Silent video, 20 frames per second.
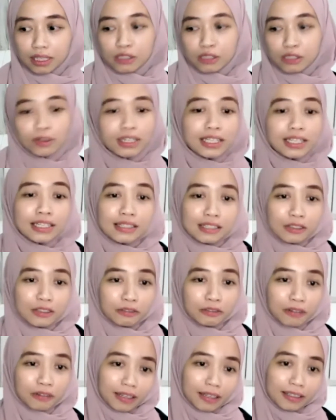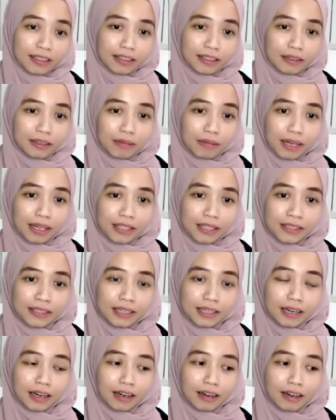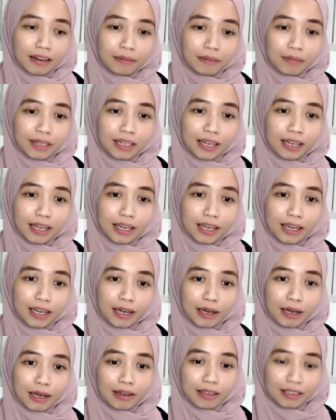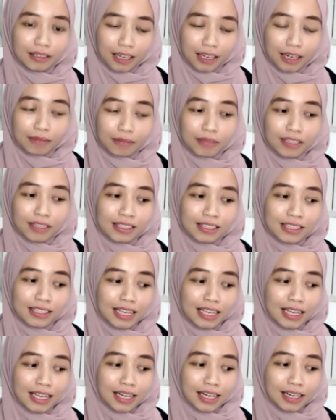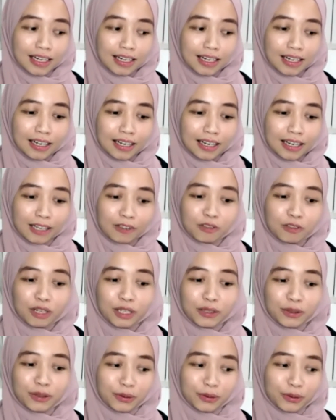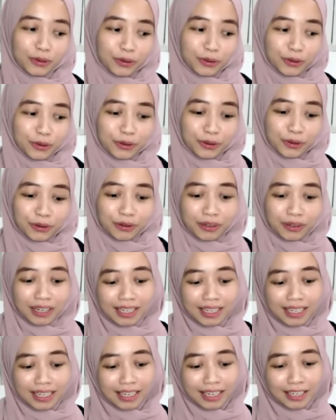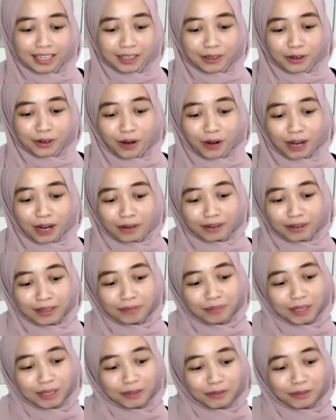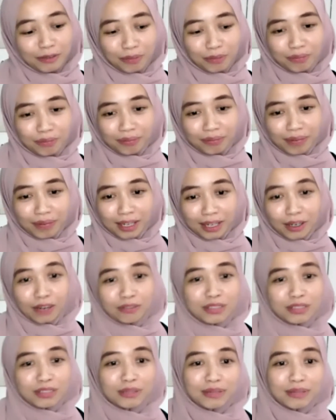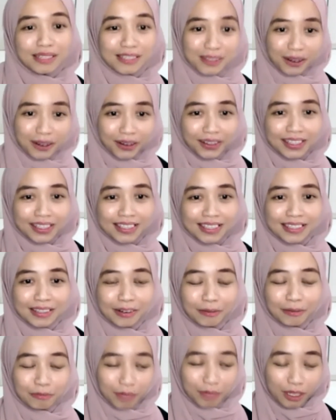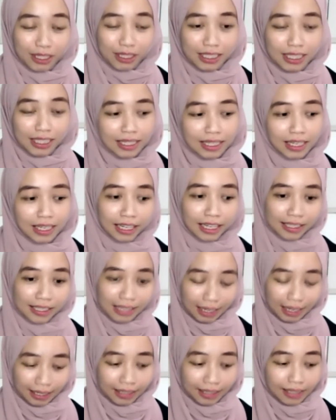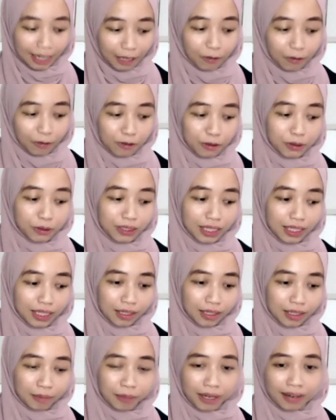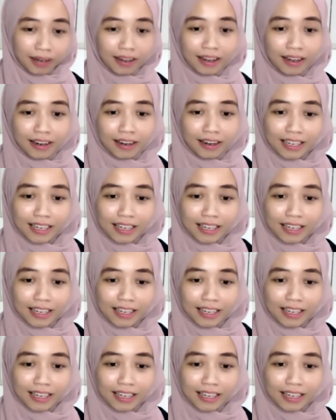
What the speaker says: easy to find here in Malaysia. I mean, like, because I tried to go out a bit from my comfortable zone. So because earlier I also did a bandana,